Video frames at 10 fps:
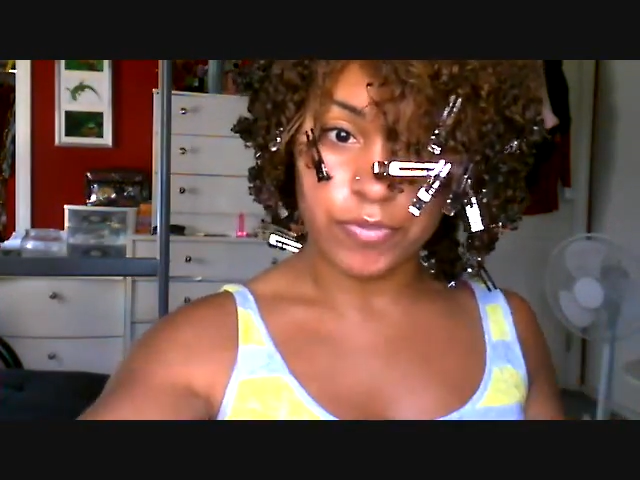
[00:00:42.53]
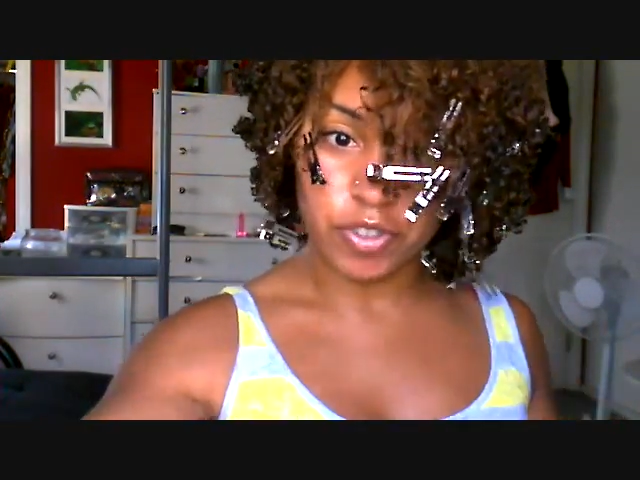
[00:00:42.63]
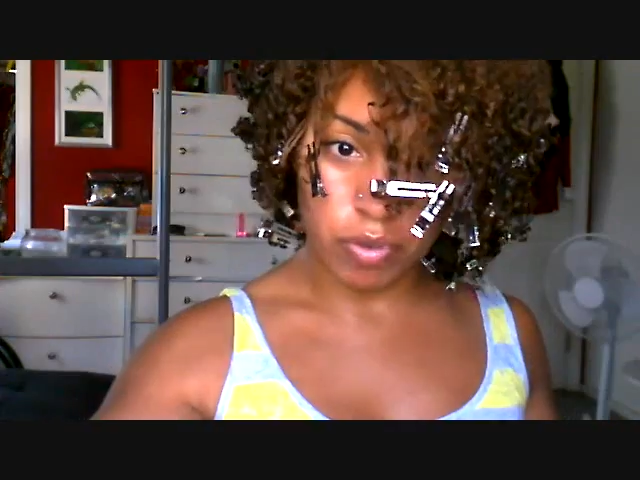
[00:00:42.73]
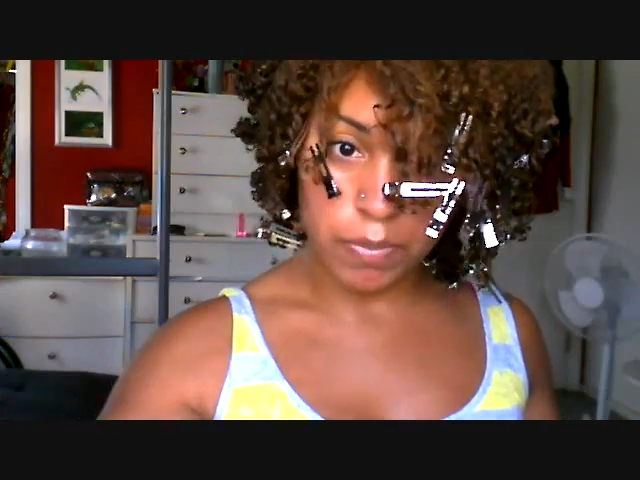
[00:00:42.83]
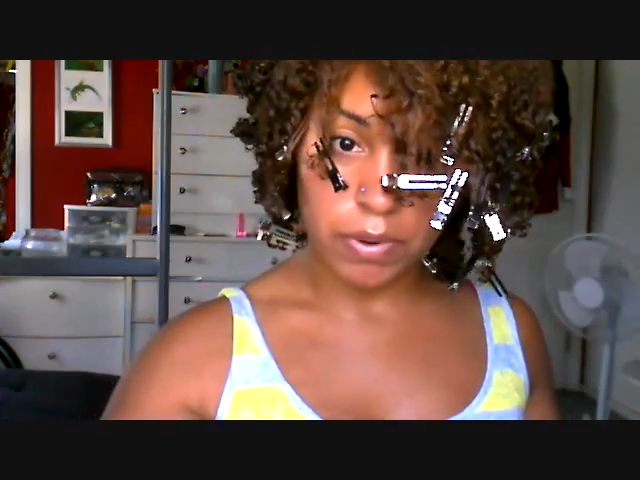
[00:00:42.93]

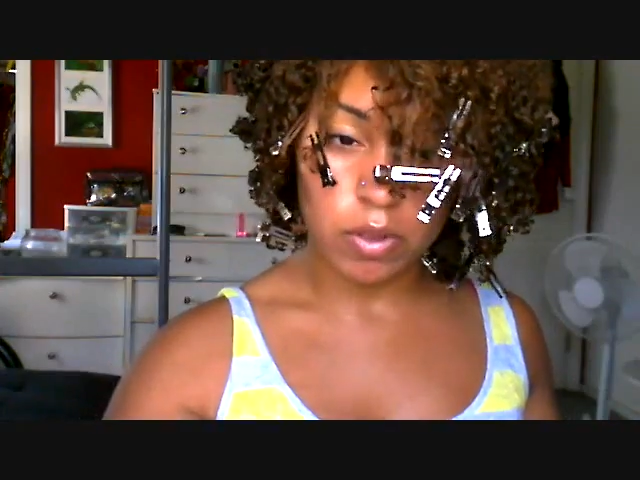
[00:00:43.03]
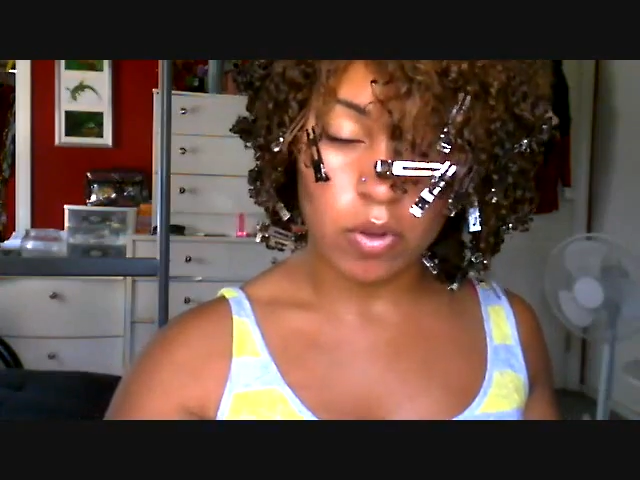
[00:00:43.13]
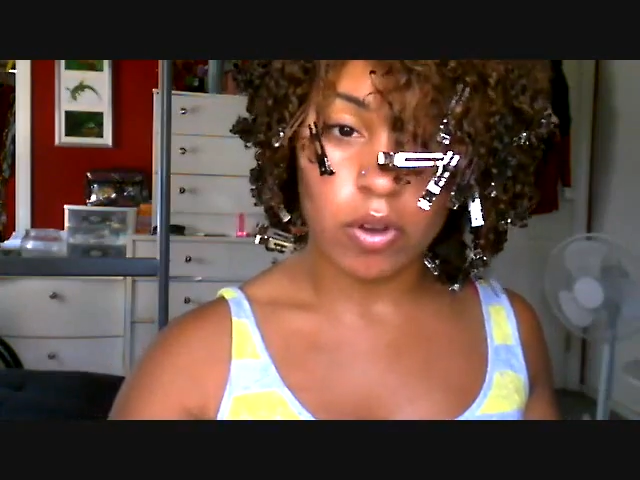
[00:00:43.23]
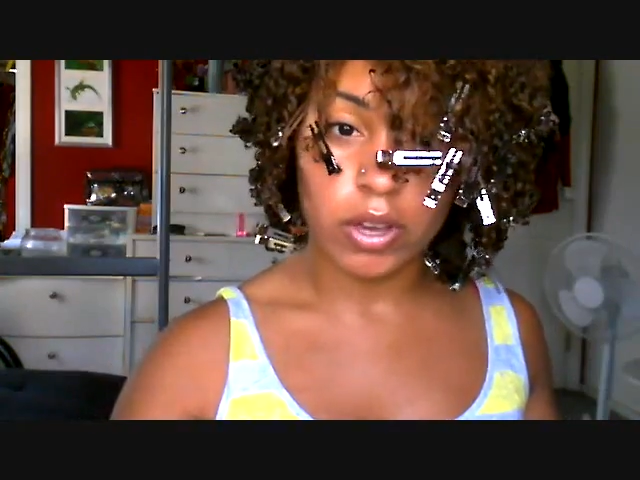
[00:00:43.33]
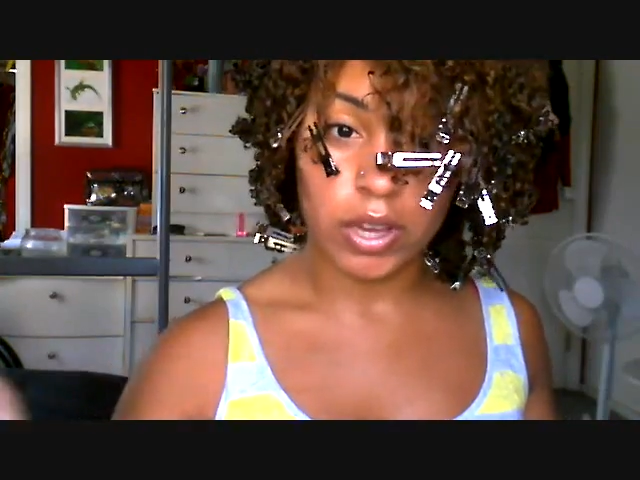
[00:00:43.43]
scrape it
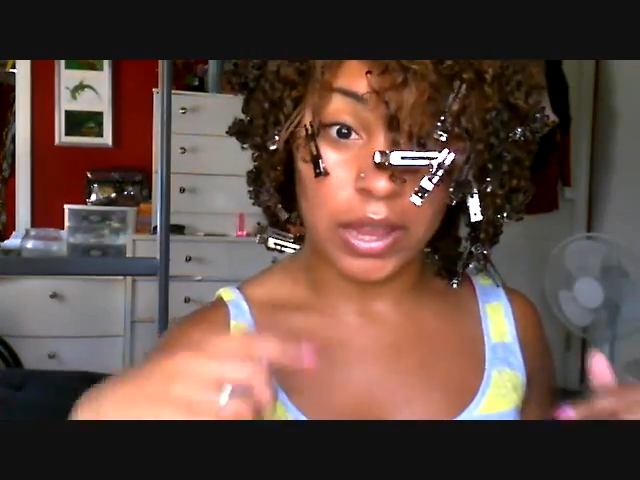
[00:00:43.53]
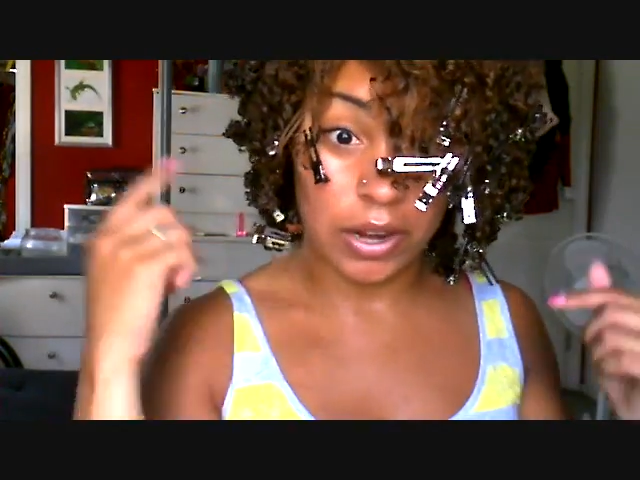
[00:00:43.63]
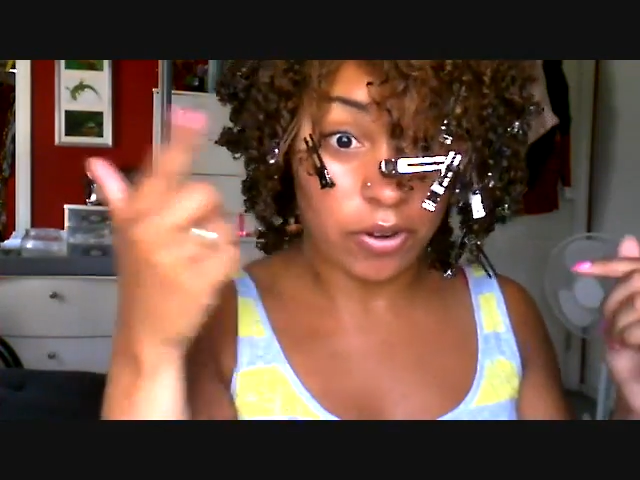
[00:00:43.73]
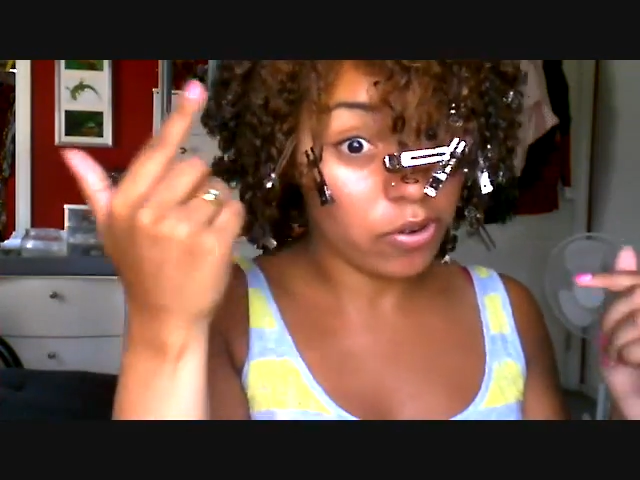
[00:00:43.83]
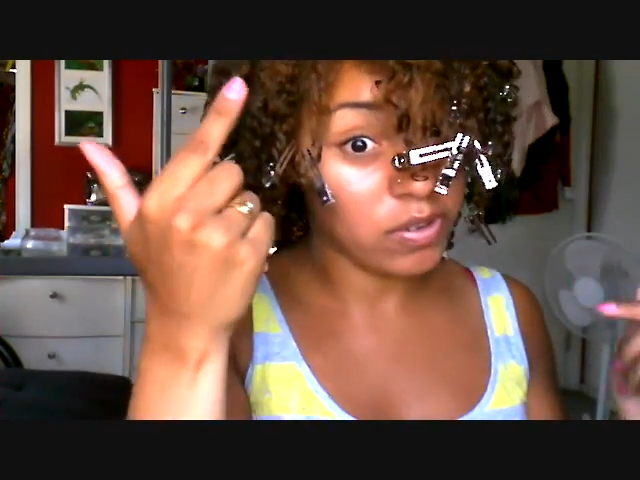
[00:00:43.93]
along and
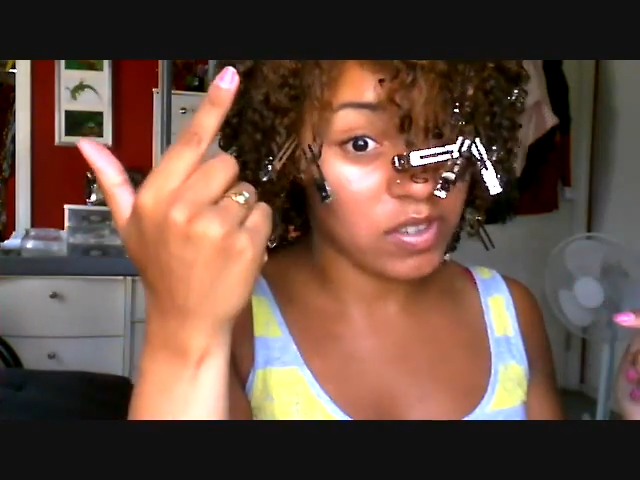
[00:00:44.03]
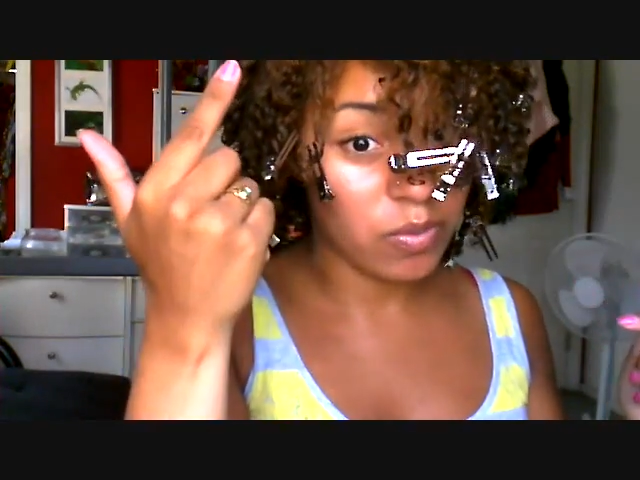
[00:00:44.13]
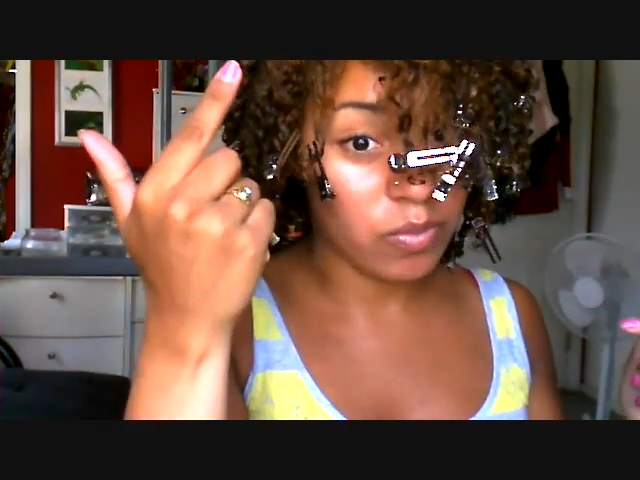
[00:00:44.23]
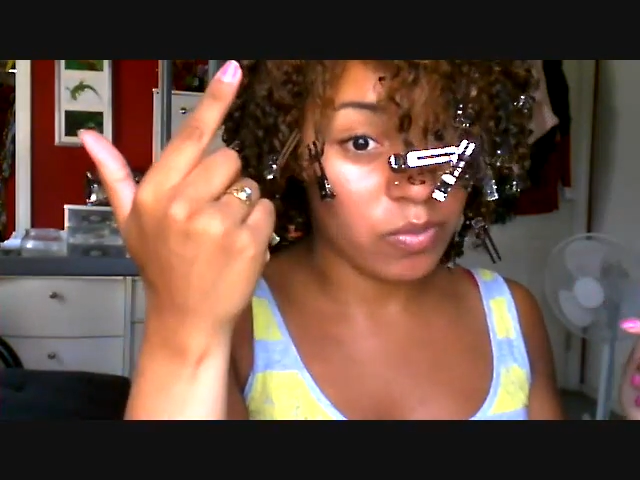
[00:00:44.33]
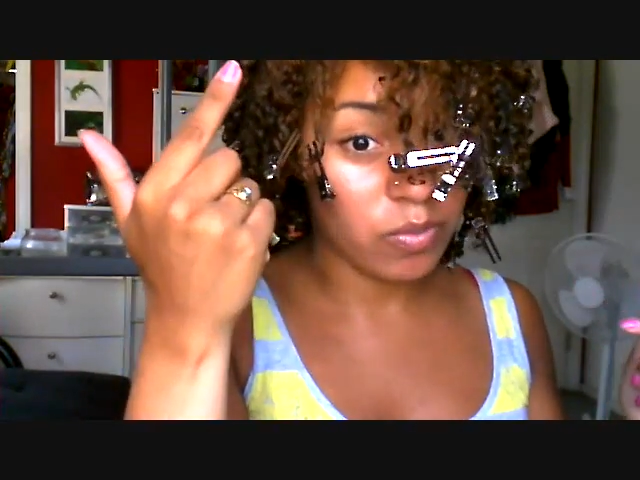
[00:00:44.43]
then it curls
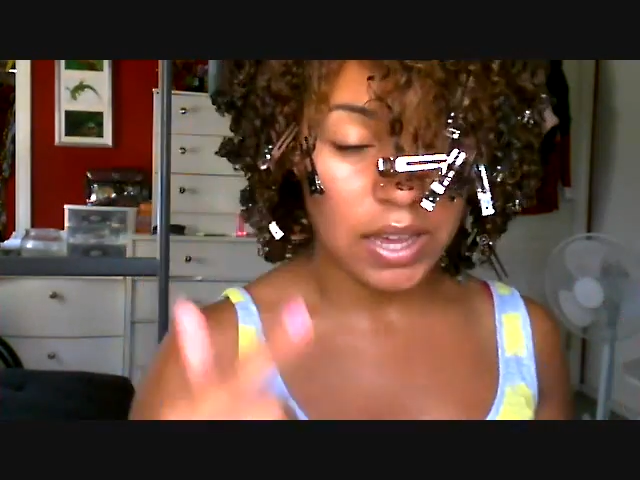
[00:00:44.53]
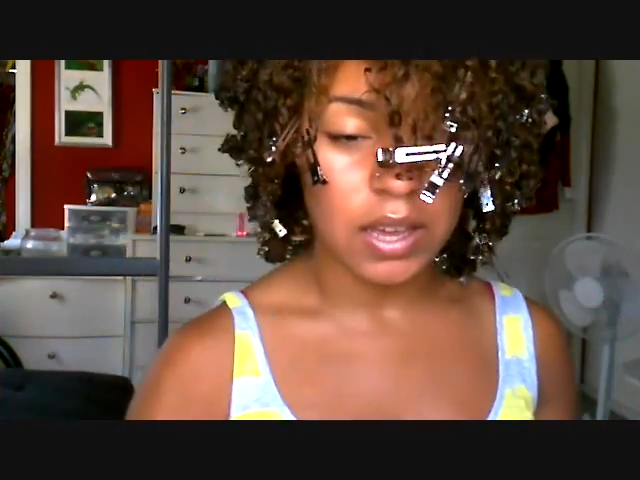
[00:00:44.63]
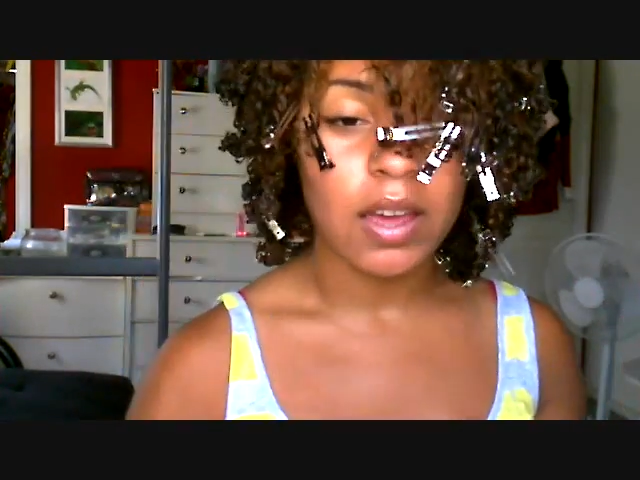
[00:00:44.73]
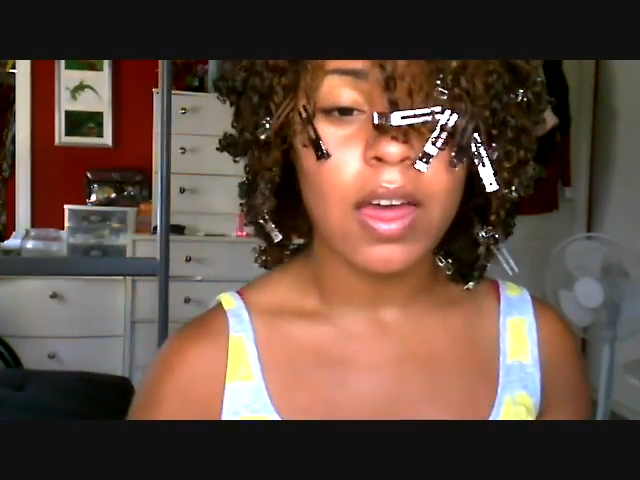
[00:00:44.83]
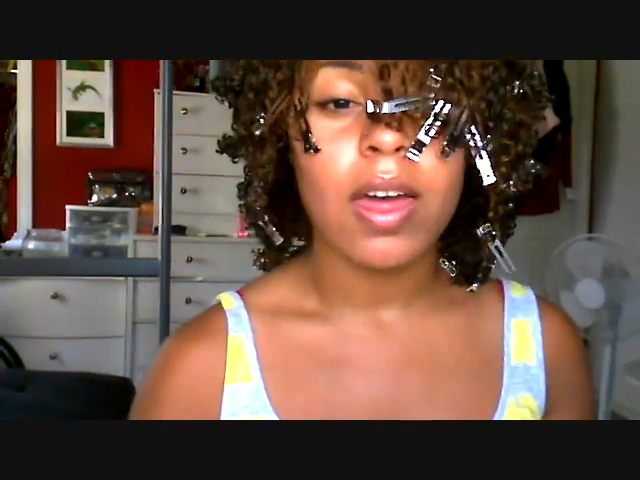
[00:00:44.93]
up real
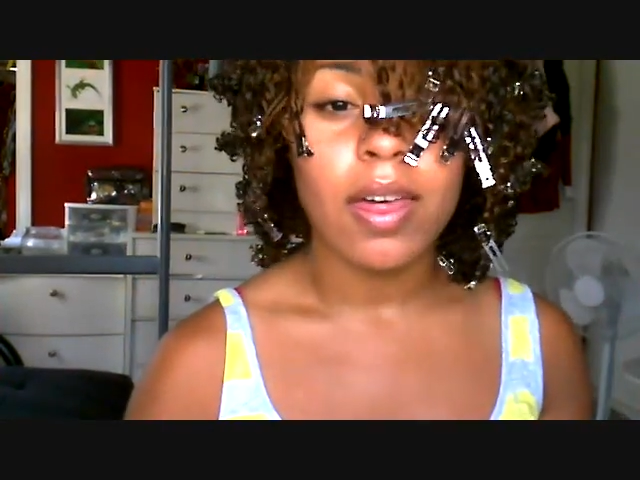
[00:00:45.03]
tight?